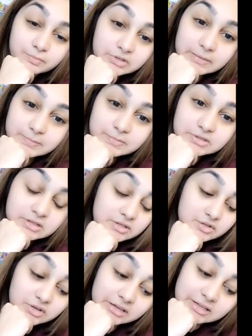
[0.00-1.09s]
tips and
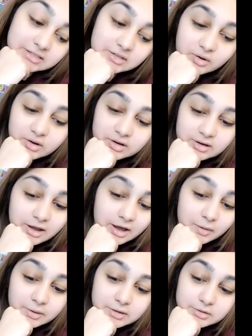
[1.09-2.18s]
tricks on
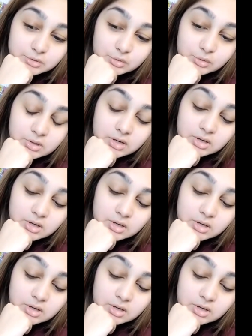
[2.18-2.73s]
how I do